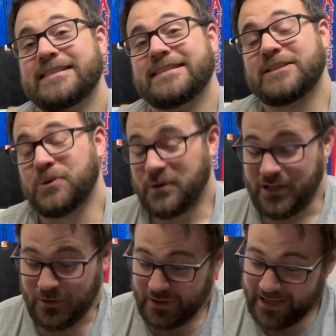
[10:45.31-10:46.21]
So
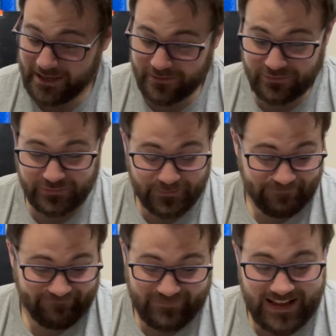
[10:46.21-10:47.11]
Georgiev,
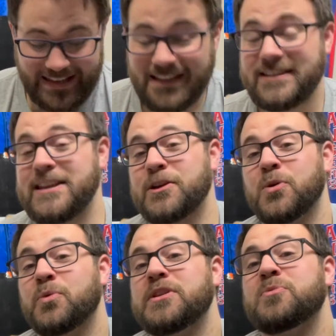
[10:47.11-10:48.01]
I guess he can
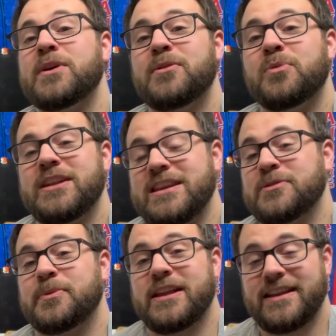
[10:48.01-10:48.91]
only win when he's
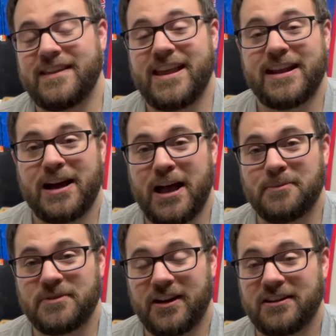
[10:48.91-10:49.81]
playing the Anaheim
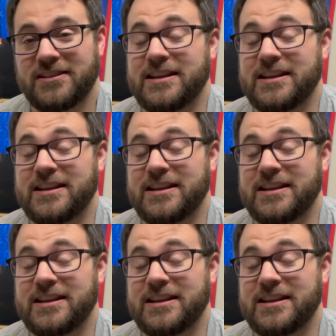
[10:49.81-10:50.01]
Ducks,